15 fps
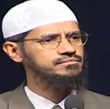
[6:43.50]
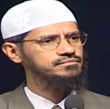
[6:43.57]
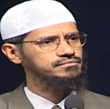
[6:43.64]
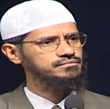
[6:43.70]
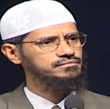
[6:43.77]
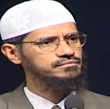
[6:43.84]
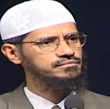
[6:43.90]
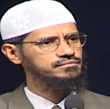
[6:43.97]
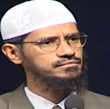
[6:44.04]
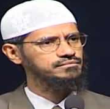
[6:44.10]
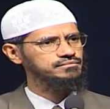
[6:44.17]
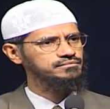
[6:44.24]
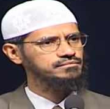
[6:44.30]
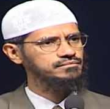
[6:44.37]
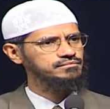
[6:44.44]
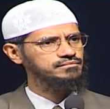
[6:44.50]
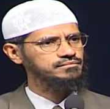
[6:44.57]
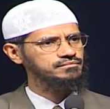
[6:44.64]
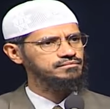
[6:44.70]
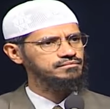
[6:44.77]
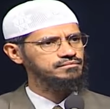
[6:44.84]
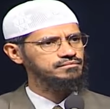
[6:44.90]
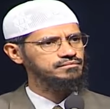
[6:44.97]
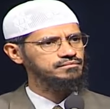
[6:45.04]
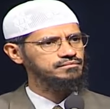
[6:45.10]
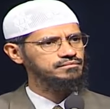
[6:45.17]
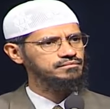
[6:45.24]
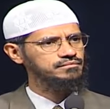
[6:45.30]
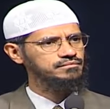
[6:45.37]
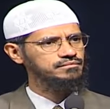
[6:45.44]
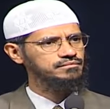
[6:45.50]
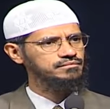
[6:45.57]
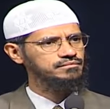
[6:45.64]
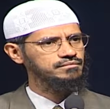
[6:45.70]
Nothing is said.